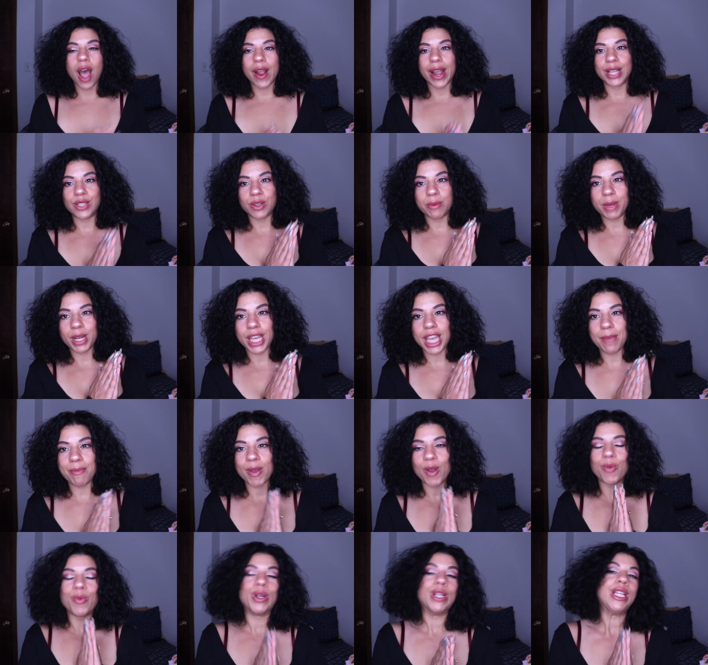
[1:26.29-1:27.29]
all right, so I'm gonna keep
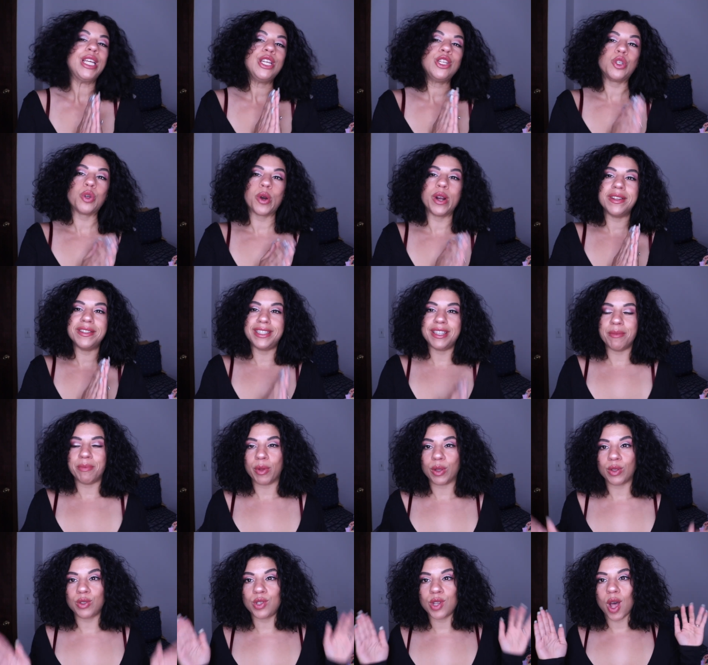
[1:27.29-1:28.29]
it really short and
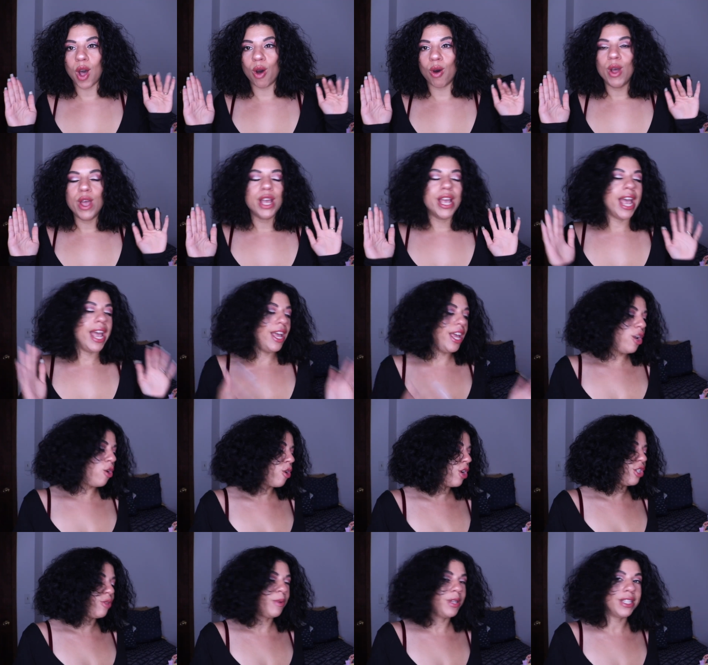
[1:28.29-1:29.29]
simple. So in
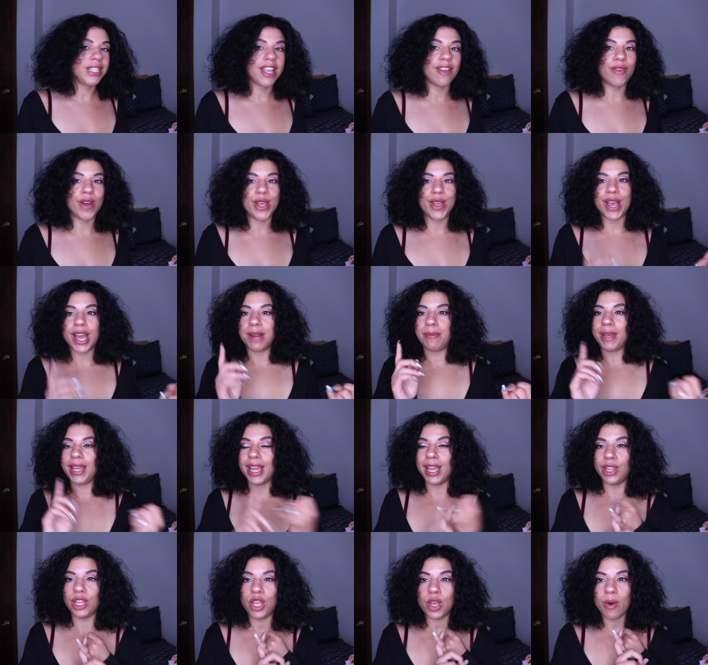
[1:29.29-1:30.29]
order to win giveaway, you gotta
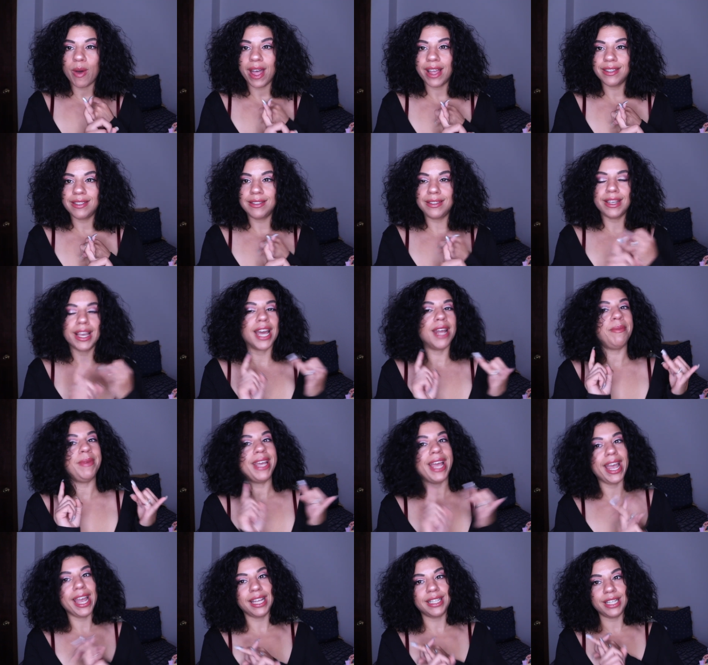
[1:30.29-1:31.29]
be in the US, you gotta
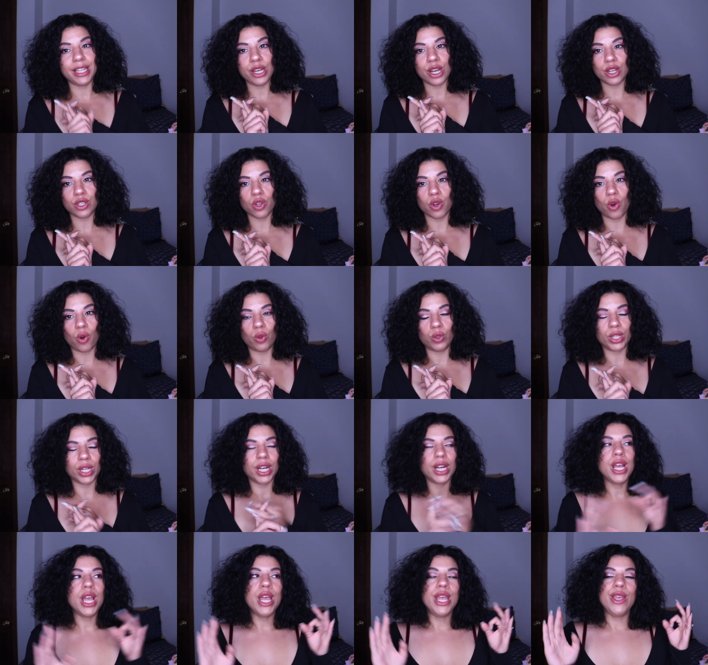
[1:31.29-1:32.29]
be 18 years or
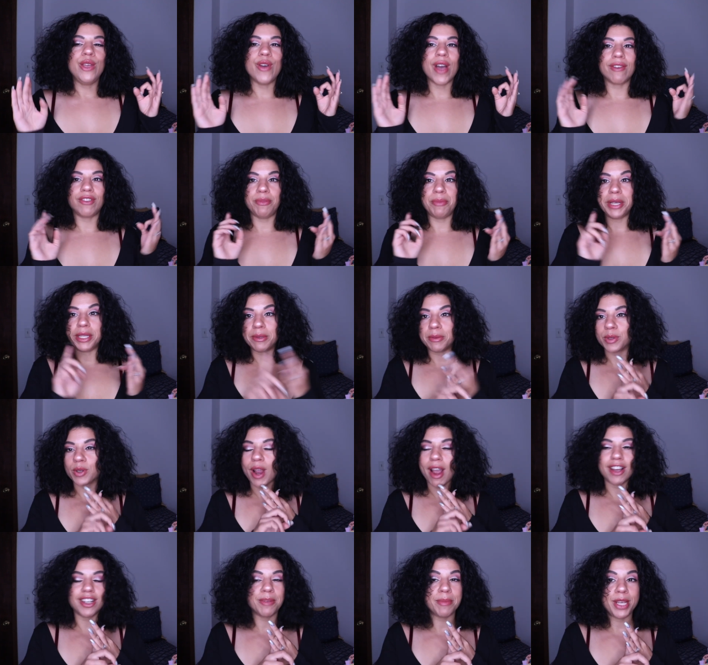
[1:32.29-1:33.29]
older, you have to be
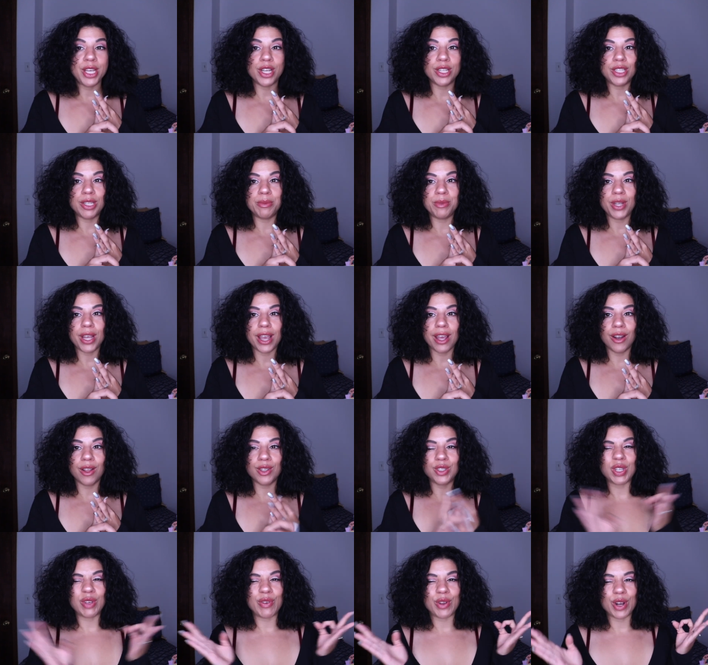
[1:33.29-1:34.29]
subscribed to my YouTube
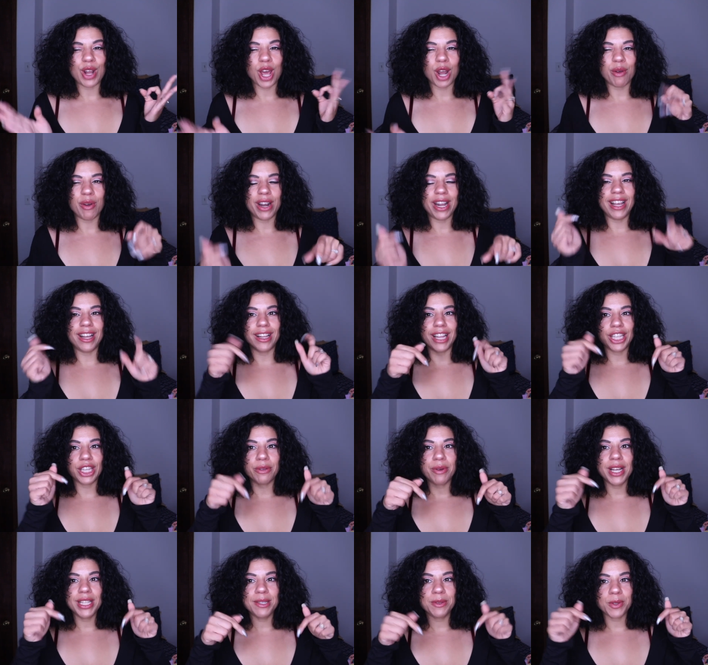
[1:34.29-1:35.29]
channel, so if you're not already, click
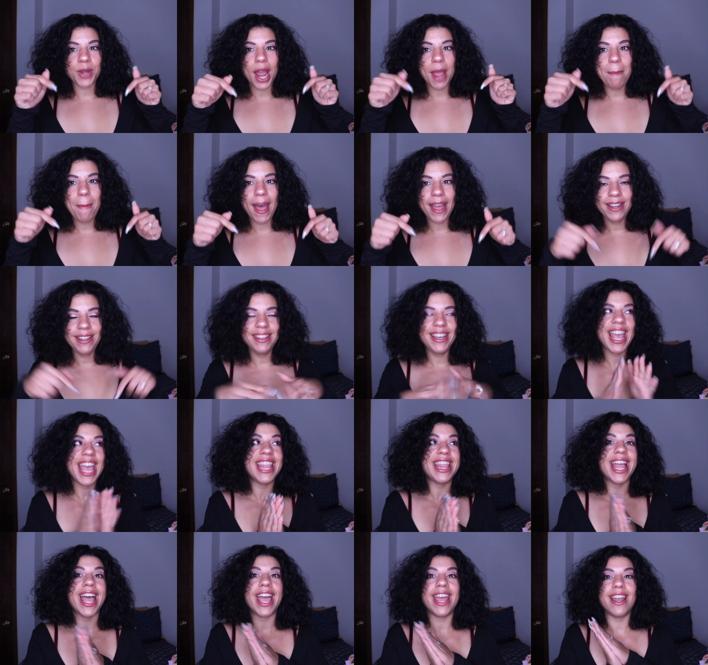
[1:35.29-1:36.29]
the red subscribe button.
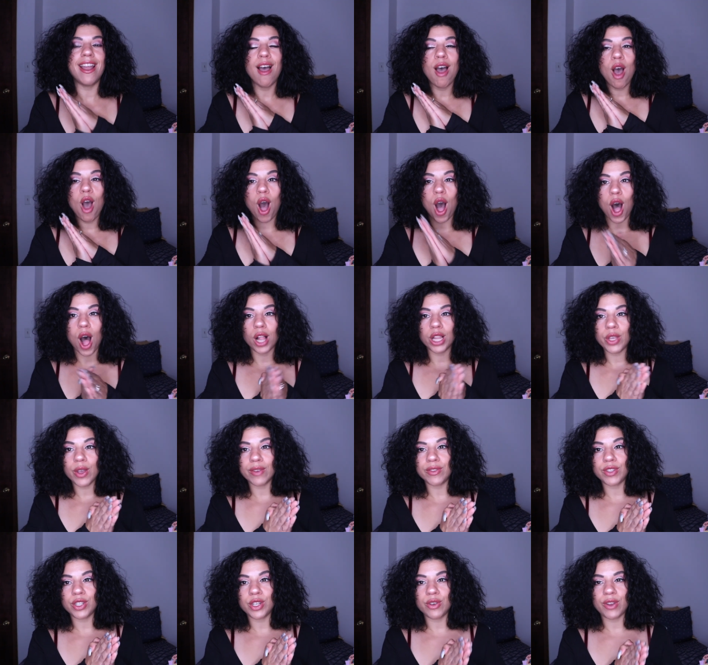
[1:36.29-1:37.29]
And then all you
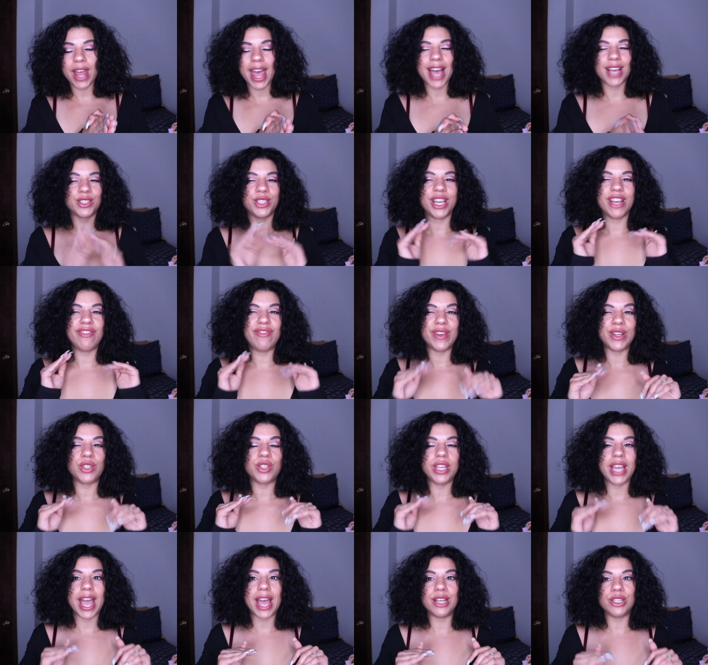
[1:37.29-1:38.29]
have to do to actually
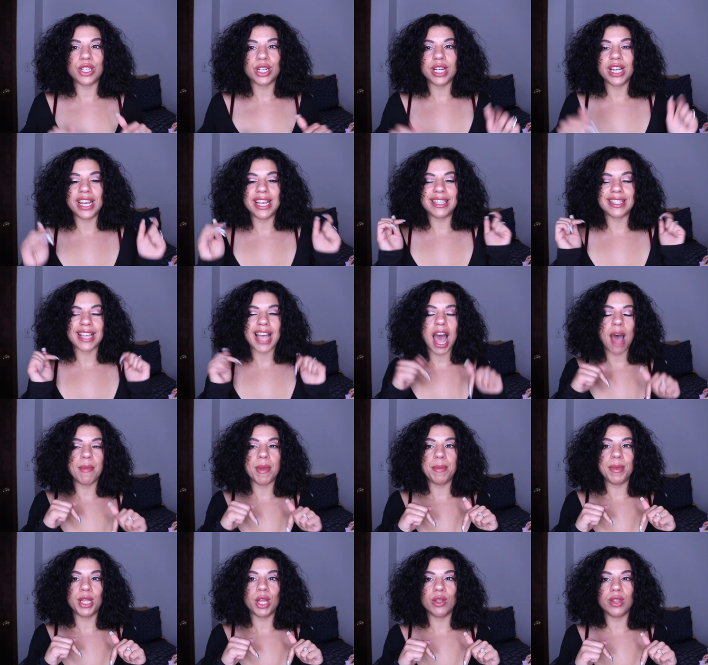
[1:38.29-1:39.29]
officially enter is
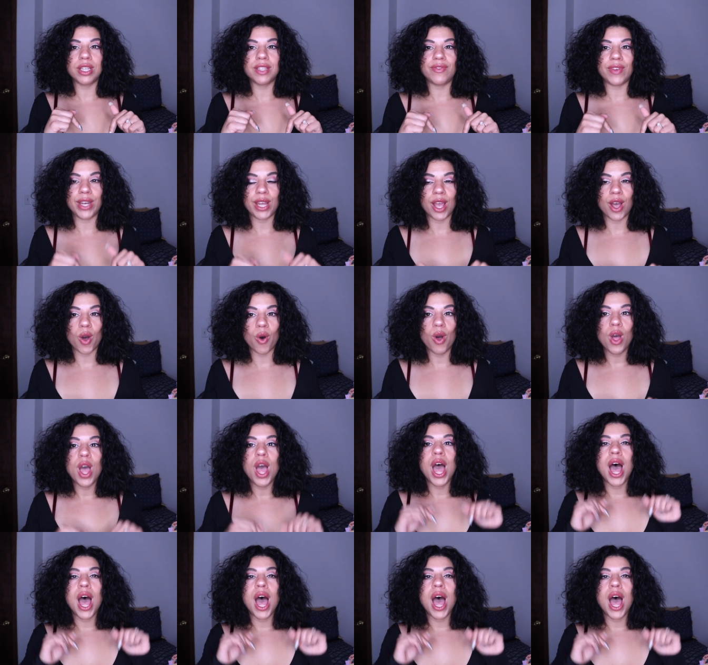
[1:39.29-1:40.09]
comment below this video